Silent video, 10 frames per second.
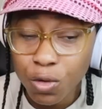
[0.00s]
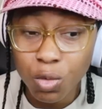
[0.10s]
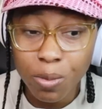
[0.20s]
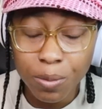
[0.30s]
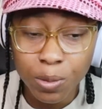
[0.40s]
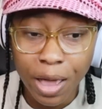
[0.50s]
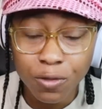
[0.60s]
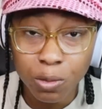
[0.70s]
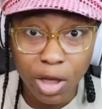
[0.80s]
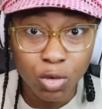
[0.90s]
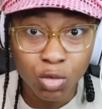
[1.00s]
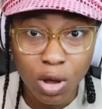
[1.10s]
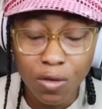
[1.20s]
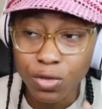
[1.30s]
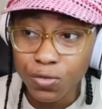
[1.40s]
remember back from K through
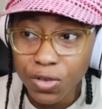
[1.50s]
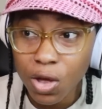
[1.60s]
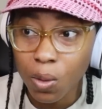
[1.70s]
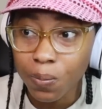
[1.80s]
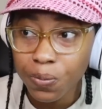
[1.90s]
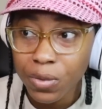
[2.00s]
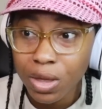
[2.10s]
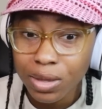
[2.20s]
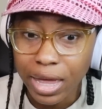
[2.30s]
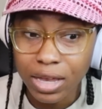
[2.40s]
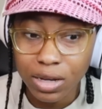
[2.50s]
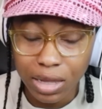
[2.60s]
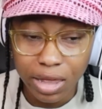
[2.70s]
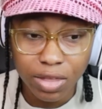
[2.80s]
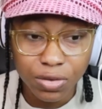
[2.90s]
12, the film, like
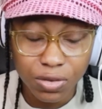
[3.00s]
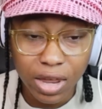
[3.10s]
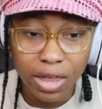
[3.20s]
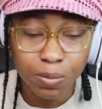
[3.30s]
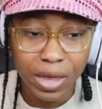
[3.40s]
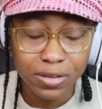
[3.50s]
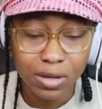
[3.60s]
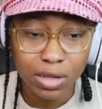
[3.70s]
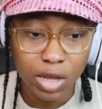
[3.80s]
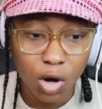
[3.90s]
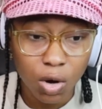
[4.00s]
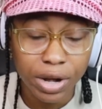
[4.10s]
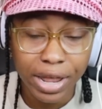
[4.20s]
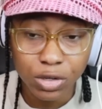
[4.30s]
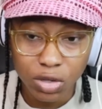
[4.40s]
Lilith said, basically her
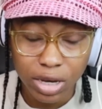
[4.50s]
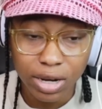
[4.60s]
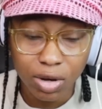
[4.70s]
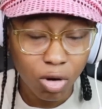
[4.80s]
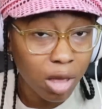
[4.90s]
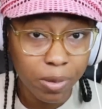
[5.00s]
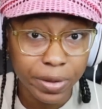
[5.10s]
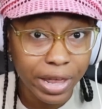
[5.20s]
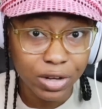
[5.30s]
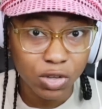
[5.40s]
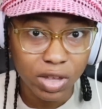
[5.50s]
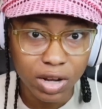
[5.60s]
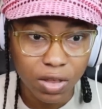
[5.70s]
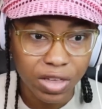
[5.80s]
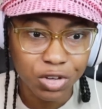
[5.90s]
and Angelita, Crybaby and
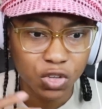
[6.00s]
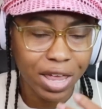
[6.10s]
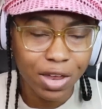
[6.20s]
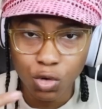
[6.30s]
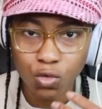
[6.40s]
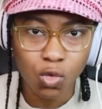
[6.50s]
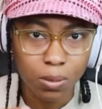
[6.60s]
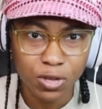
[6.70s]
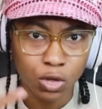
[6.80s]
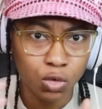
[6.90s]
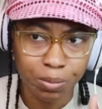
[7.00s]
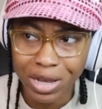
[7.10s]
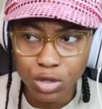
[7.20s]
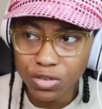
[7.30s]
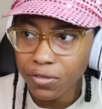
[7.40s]
Angelita, they just take new forms and new
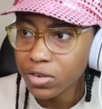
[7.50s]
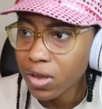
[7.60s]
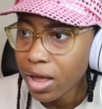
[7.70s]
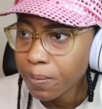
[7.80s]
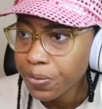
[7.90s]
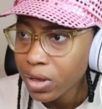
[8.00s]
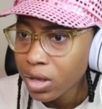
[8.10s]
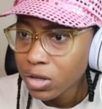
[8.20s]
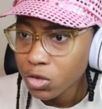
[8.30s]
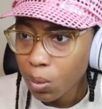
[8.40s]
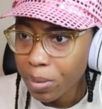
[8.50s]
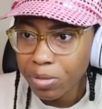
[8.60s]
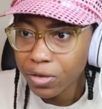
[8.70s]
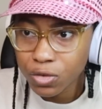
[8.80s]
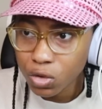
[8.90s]
dimensions every time. So maybe
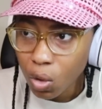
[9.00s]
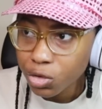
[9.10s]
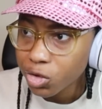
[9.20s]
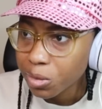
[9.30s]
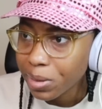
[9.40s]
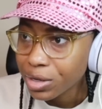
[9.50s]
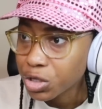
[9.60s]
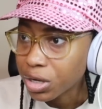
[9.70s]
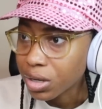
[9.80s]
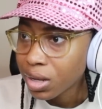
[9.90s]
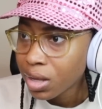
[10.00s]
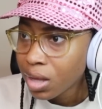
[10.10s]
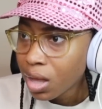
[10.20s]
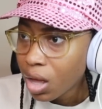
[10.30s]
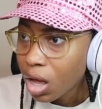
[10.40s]
this is a whole new dimension.
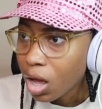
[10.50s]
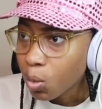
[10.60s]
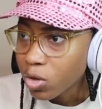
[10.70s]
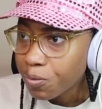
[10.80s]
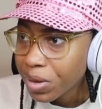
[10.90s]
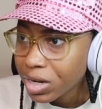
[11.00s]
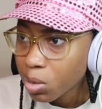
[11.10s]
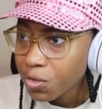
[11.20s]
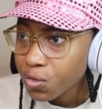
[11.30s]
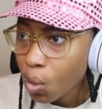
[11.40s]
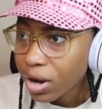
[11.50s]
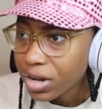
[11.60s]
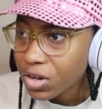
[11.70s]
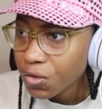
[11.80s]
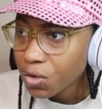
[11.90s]
Uh, we've been here before
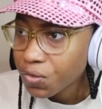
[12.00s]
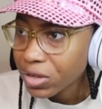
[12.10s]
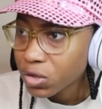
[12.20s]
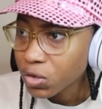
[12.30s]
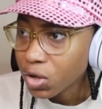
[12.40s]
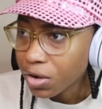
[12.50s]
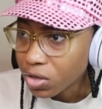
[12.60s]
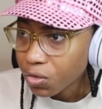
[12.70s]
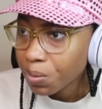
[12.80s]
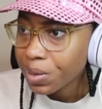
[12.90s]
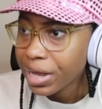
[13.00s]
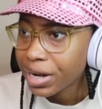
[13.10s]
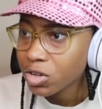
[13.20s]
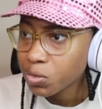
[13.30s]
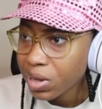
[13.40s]
in different vessels on different
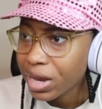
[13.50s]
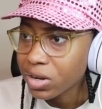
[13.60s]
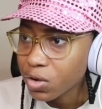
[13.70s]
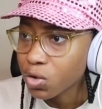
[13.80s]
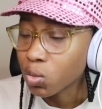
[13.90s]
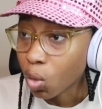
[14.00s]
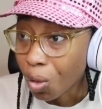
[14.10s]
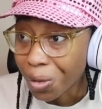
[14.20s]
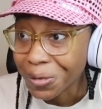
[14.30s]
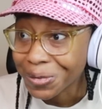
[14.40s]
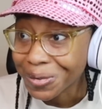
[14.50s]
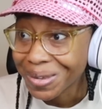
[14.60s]
planets playing different roles.